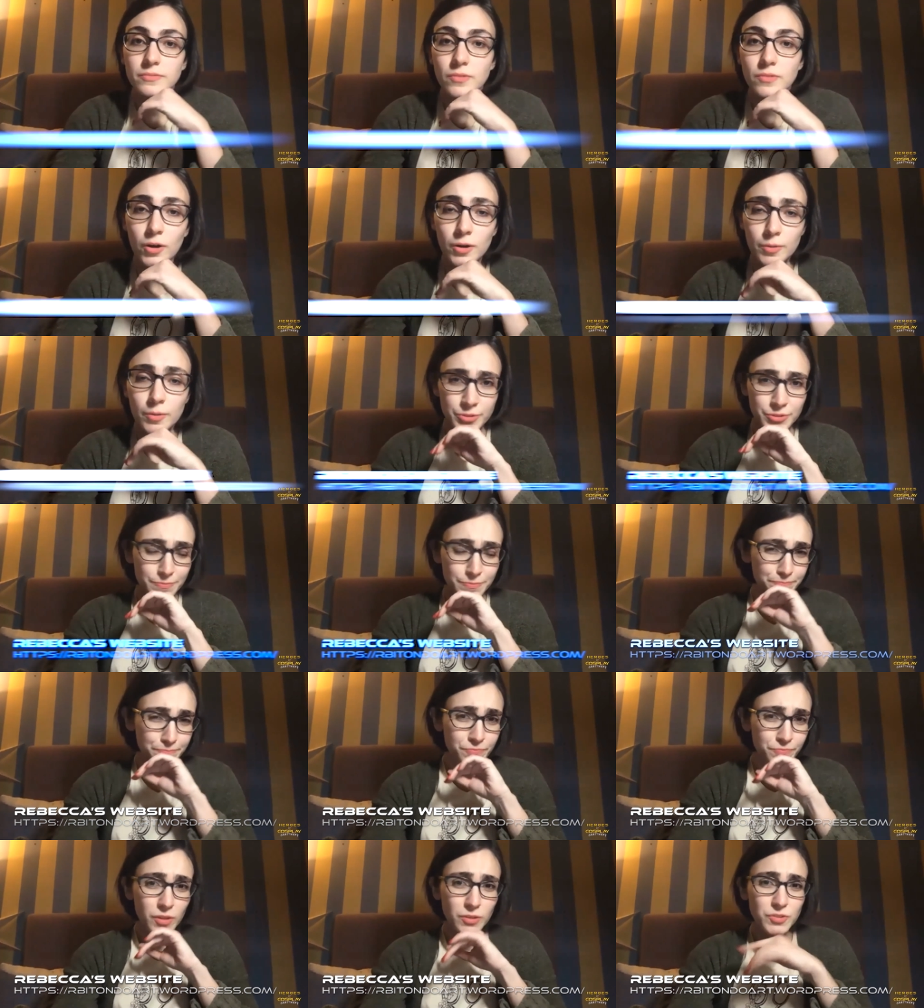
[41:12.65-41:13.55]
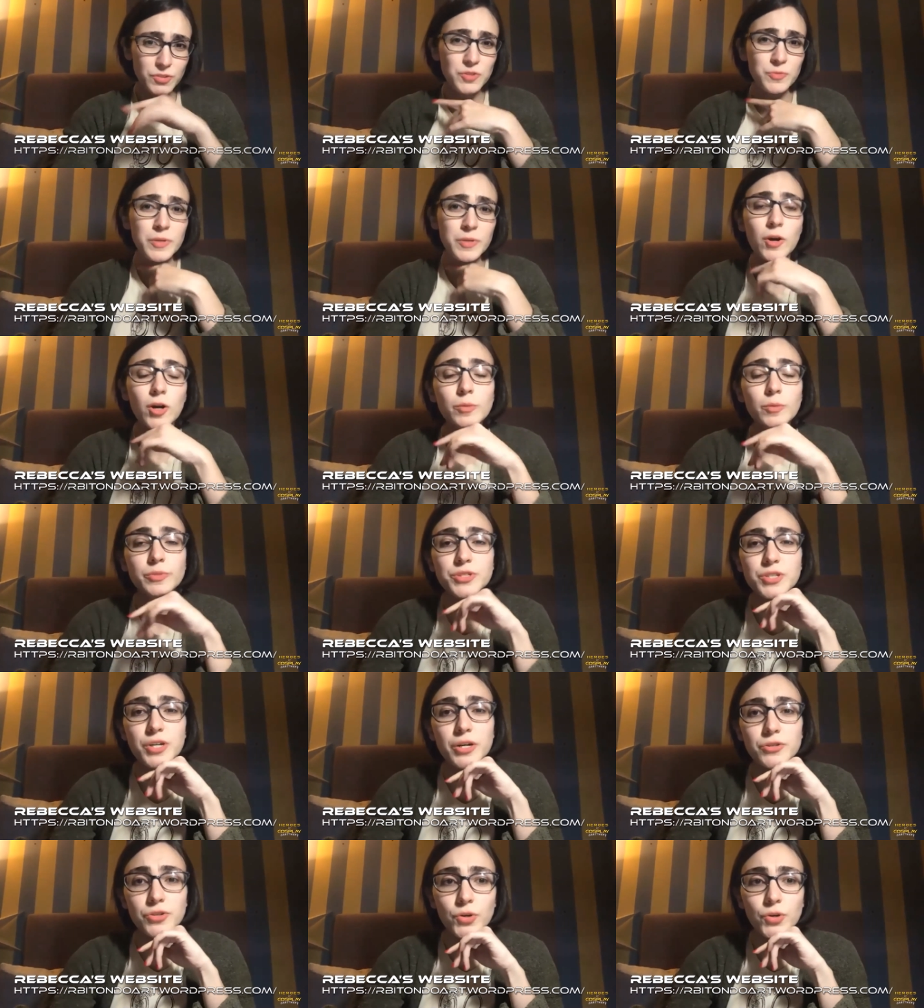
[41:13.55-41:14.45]

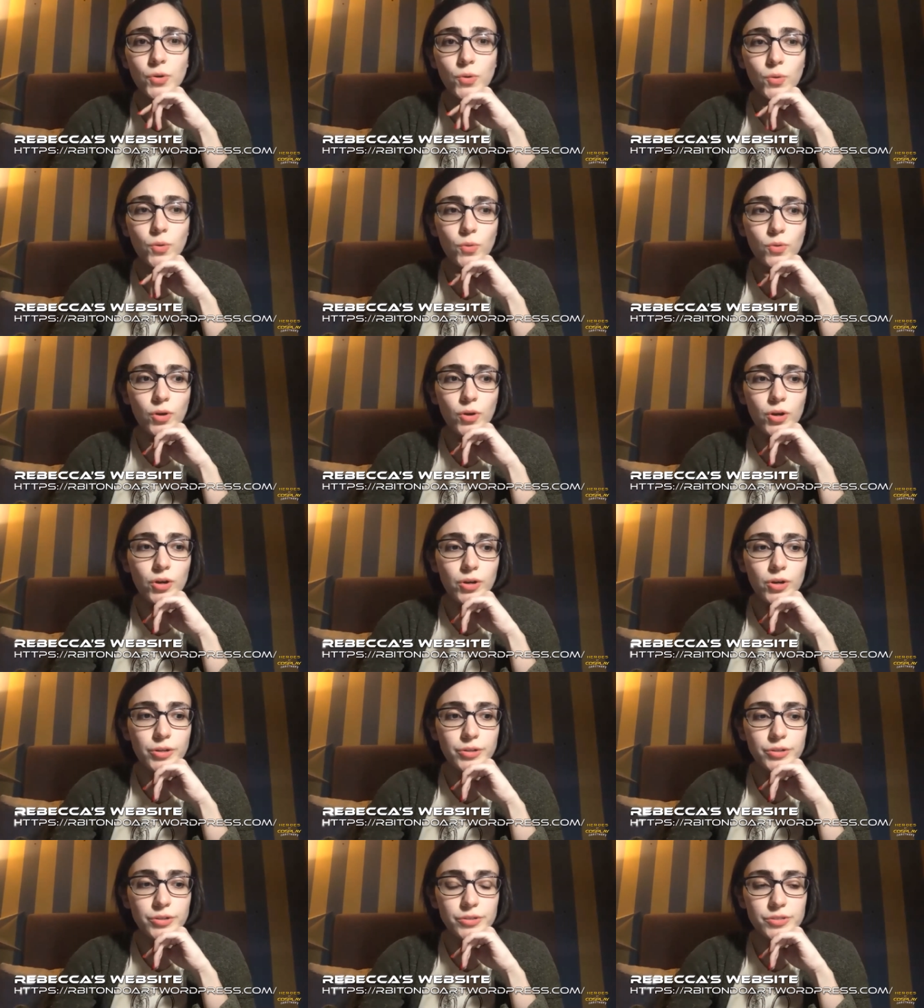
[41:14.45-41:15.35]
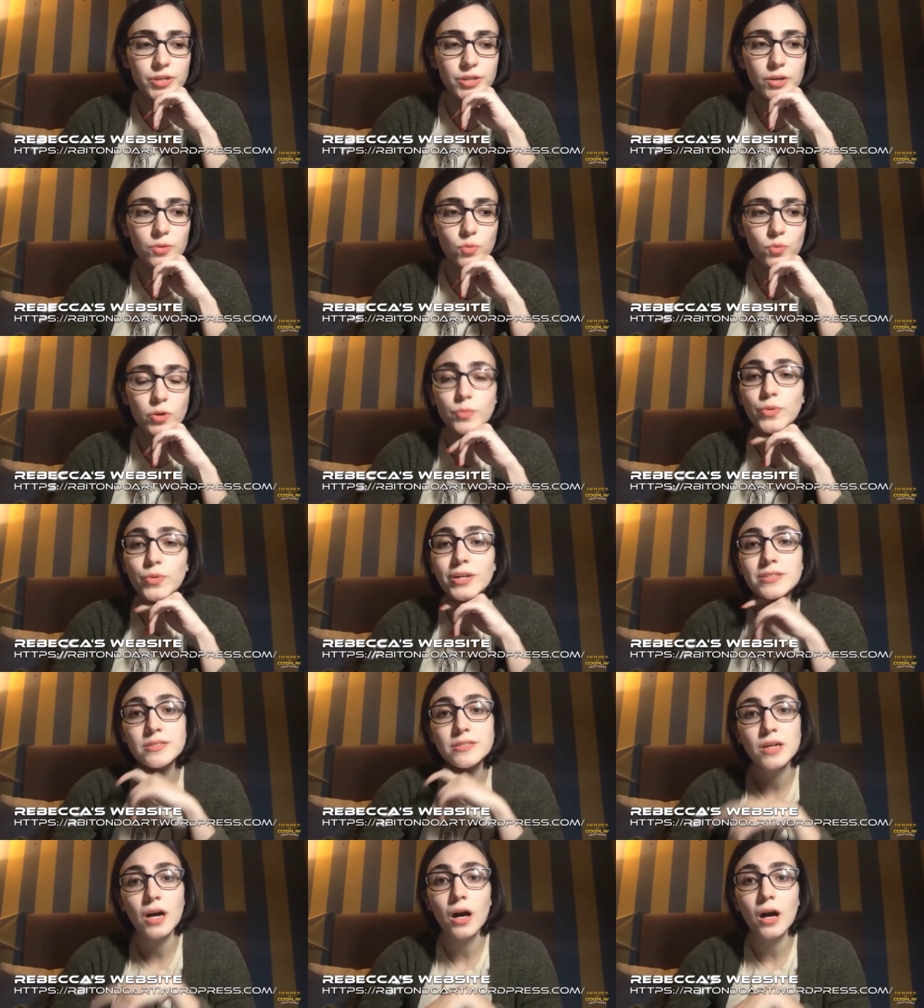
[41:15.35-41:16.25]

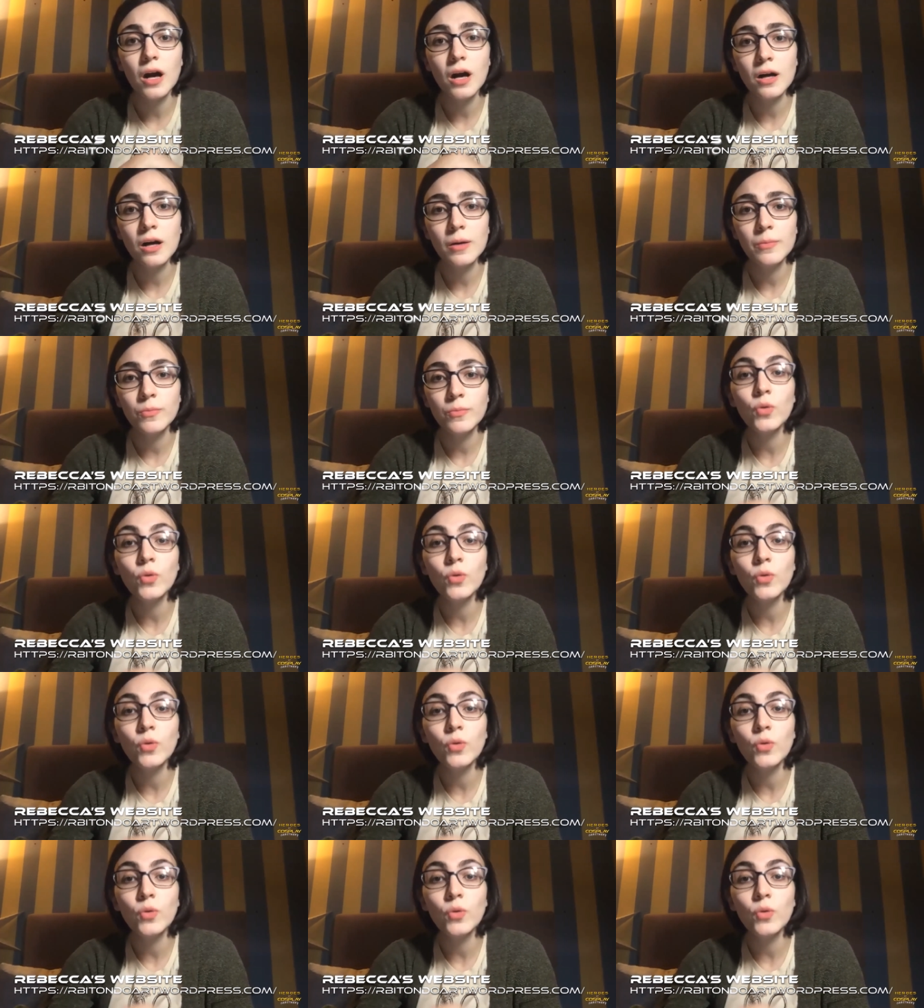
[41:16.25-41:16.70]
arbitondoart.wordpress.com,